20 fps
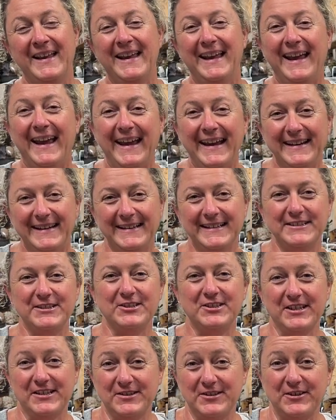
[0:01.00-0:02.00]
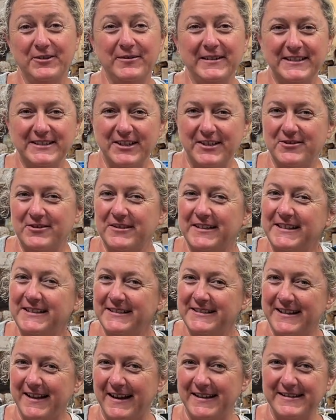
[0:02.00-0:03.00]
Hey, it's Ginger with Gingerly
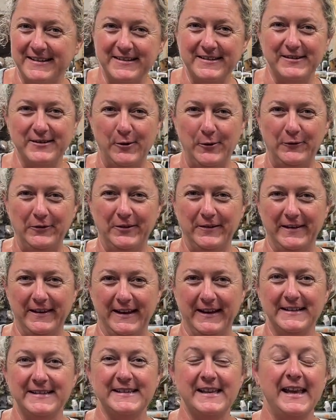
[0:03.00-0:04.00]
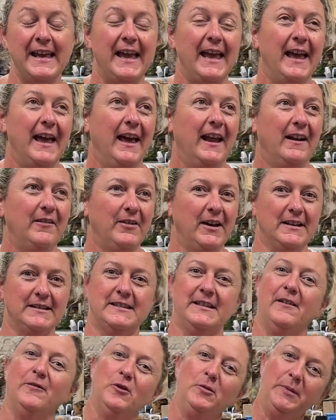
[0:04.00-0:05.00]
Designs and Soulful Things, and I've had
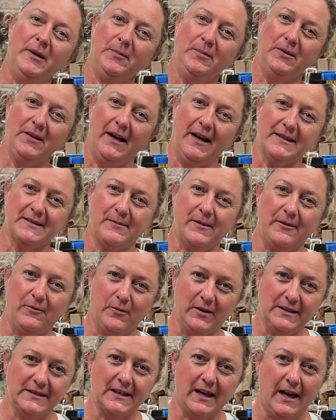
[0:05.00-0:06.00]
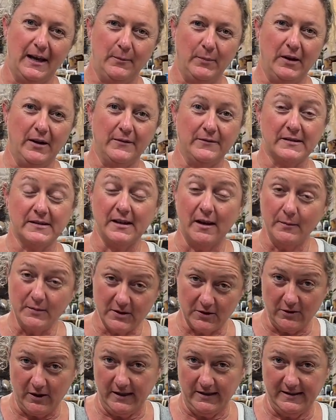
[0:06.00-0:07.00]
several people ask me what type of
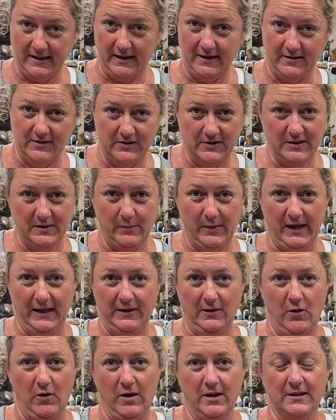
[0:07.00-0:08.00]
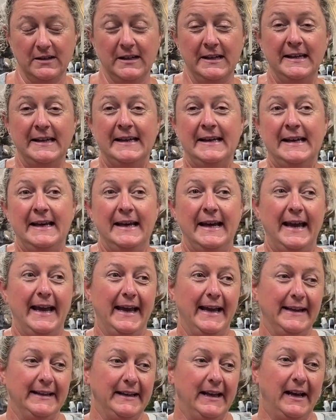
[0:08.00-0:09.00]
substrates I use to paint on,
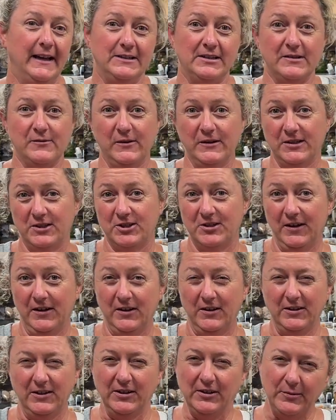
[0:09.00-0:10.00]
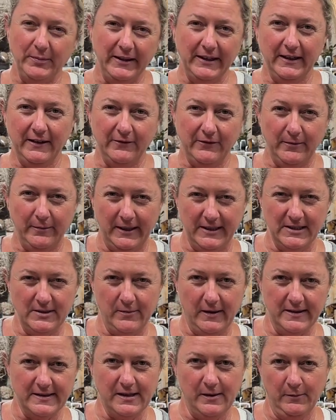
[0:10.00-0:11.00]
and I just want to share a little bit of information
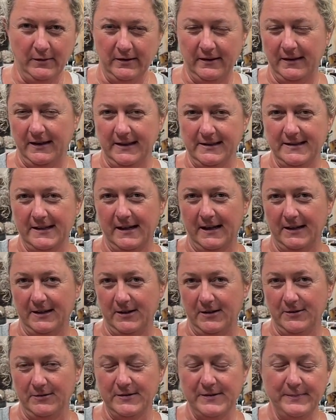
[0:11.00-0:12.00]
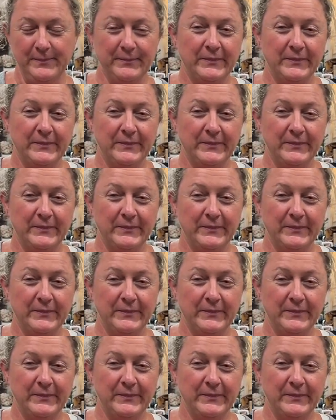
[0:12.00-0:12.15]
about some of the things that I use.